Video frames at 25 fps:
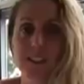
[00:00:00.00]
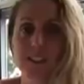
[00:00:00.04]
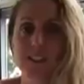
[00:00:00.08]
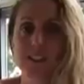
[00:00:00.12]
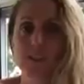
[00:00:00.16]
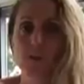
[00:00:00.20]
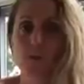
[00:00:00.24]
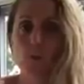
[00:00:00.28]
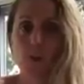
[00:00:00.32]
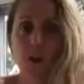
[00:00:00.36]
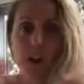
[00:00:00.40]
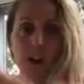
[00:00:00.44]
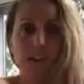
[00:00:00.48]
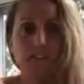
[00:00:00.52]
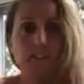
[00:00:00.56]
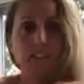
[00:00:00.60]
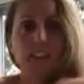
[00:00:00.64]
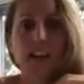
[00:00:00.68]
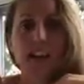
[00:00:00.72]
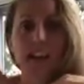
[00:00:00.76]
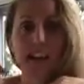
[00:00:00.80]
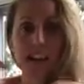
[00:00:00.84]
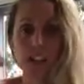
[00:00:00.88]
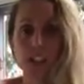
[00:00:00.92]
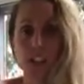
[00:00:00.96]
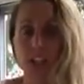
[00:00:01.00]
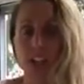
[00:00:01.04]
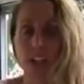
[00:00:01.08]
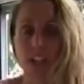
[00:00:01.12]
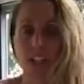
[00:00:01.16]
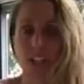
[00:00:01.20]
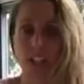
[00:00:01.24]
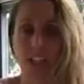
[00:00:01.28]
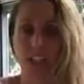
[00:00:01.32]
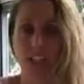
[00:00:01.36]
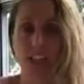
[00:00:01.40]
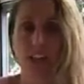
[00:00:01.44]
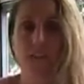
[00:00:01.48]
system, wherever that
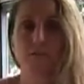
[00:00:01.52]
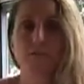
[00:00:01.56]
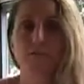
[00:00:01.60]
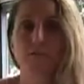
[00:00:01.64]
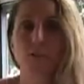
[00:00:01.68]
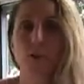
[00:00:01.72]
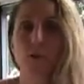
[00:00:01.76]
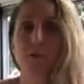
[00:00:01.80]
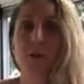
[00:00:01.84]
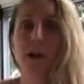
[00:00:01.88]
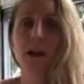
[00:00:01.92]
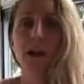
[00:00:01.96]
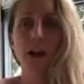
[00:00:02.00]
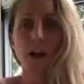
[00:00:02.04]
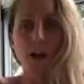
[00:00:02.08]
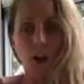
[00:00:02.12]
education come from,